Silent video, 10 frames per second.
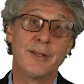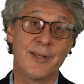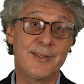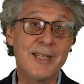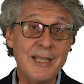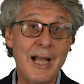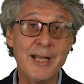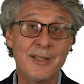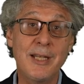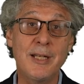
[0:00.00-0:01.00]
The
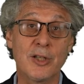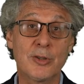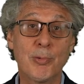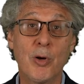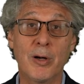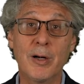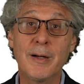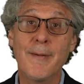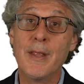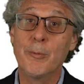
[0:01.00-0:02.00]
C19
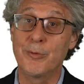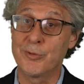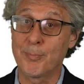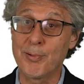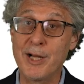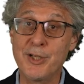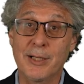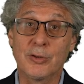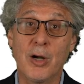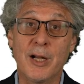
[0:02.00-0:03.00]
Explorer, which was a
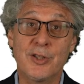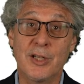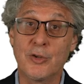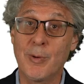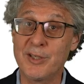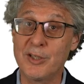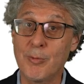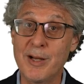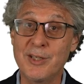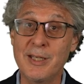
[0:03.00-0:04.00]
project launched in
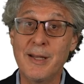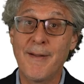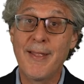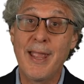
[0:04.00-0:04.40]
2020,